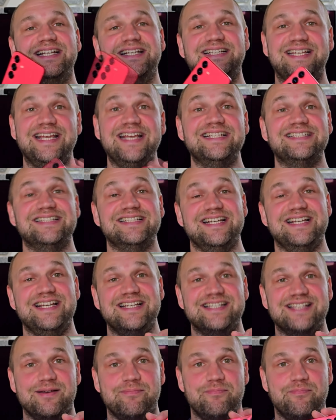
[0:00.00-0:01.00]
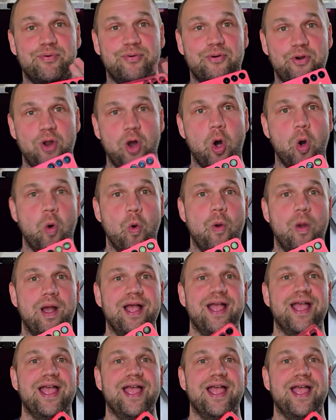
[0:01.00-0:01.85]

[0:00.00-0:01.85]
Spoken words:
This is a pro.